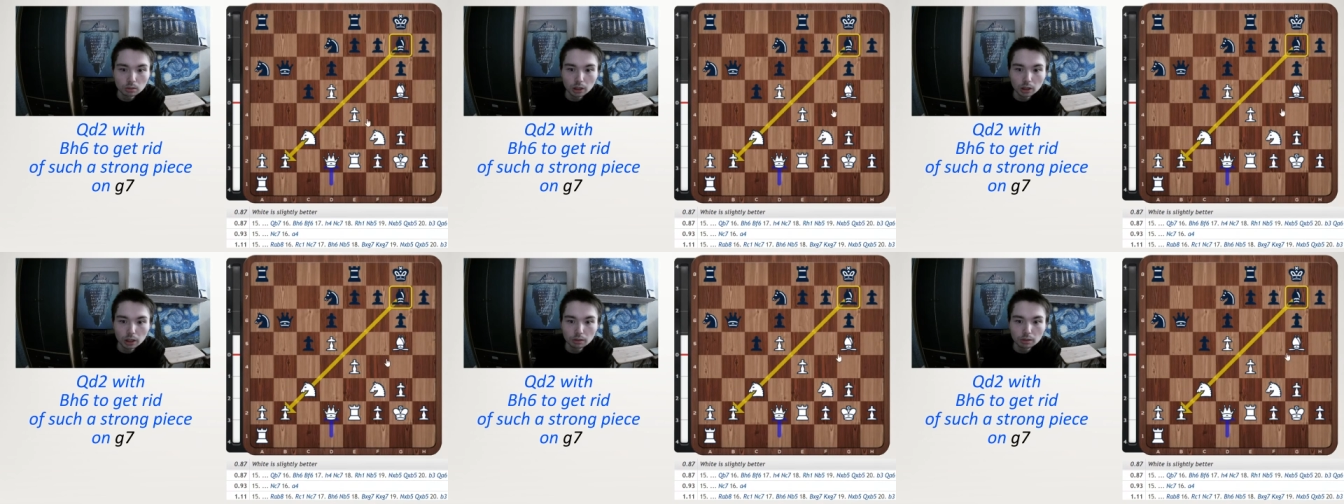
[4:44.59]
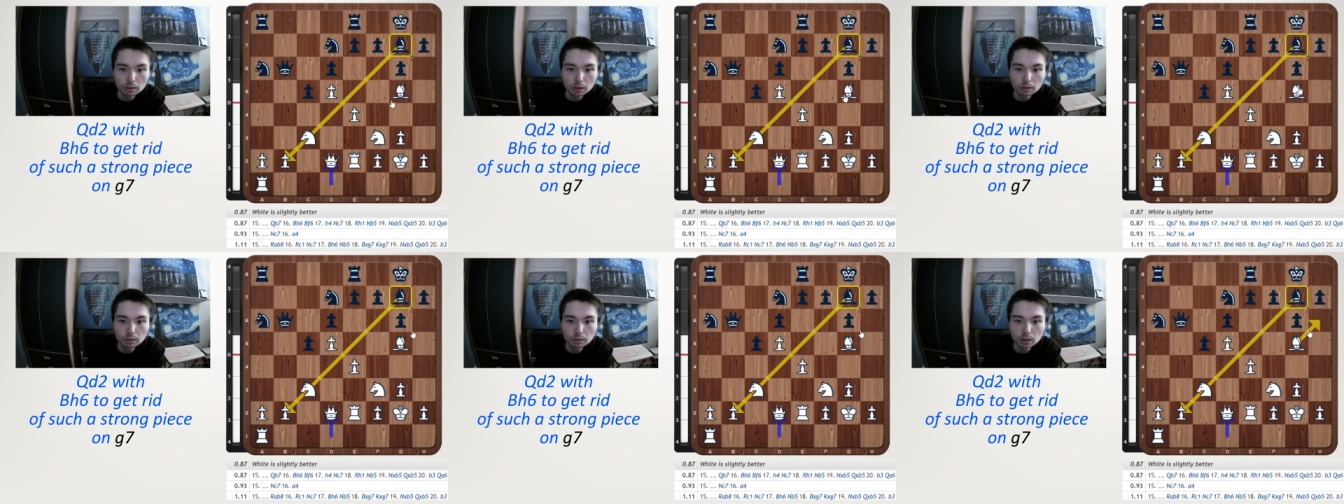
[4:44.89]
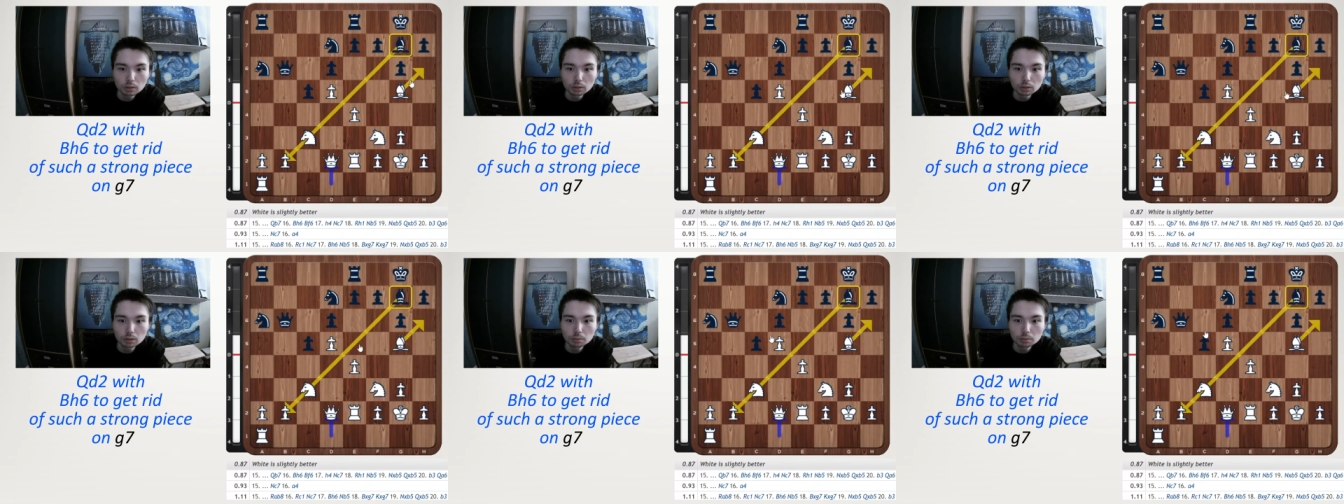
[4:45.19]
get rid of
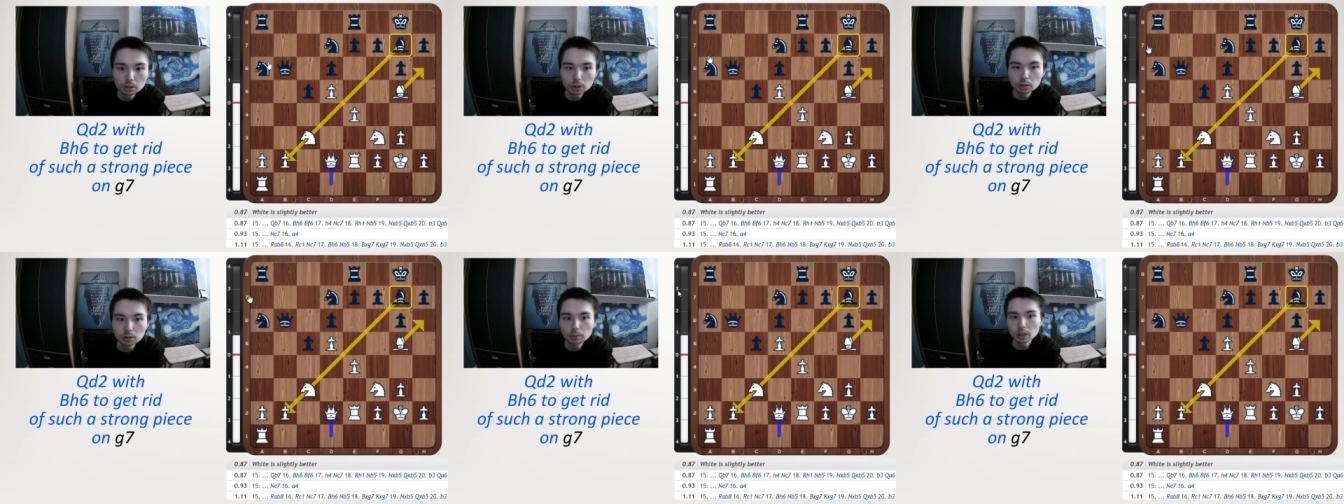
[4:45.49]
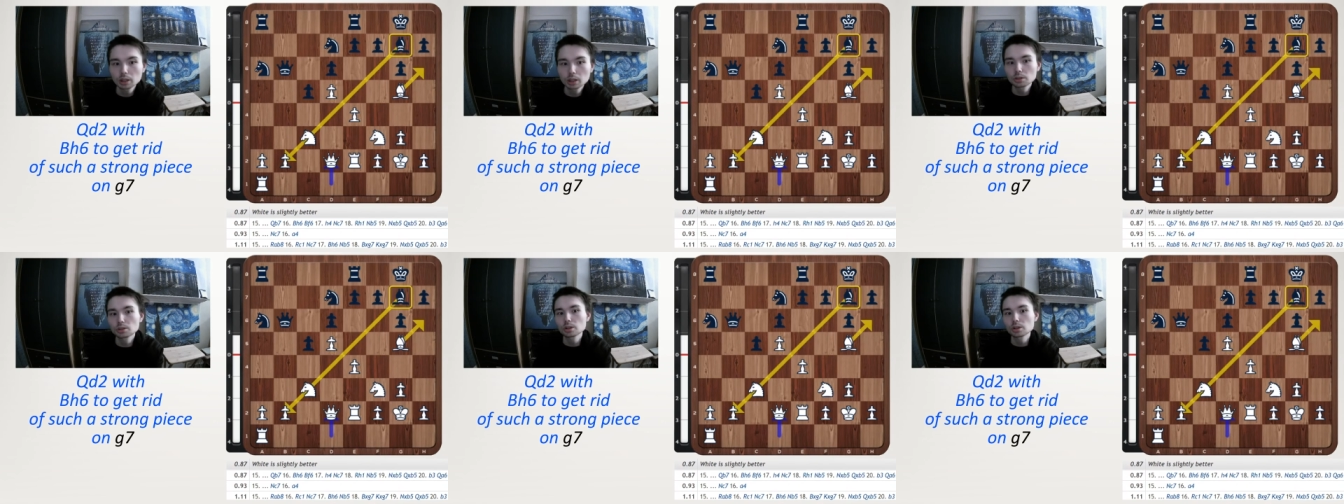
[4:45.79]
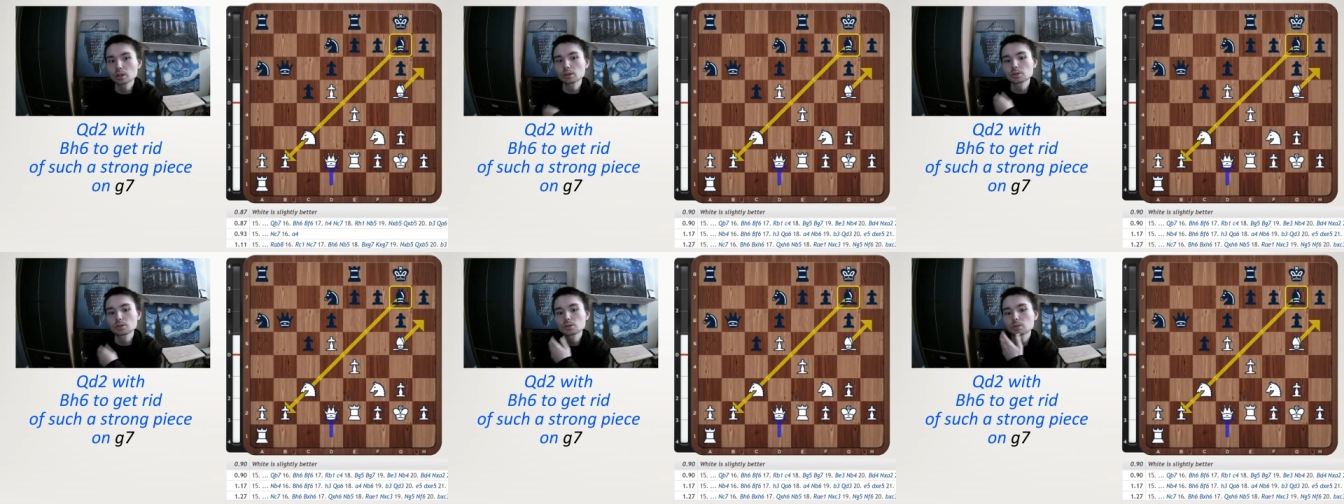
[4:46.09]
it with bishop
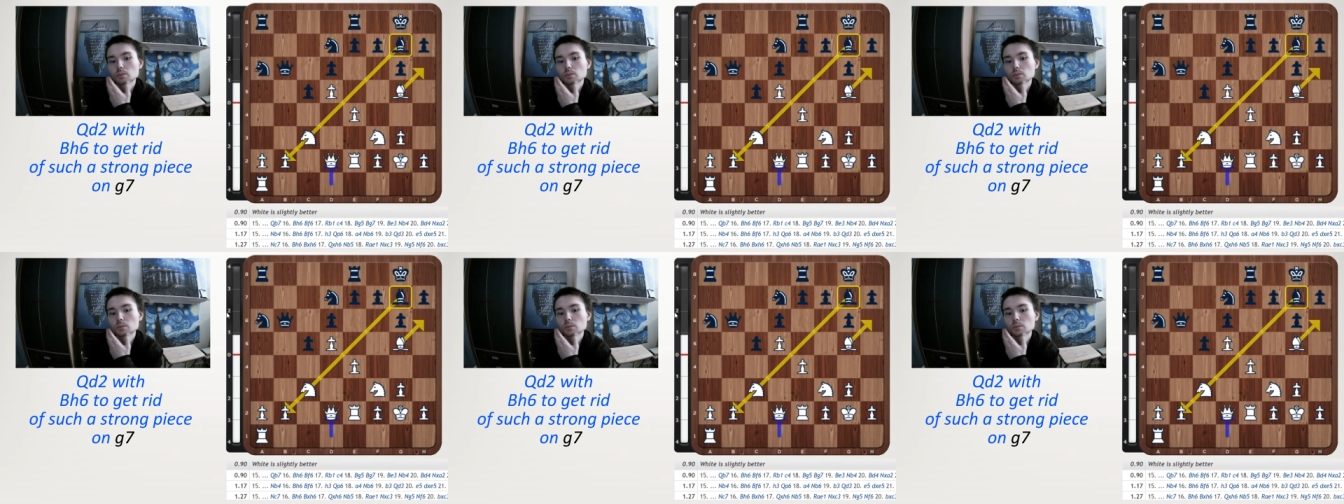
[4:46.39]
h6.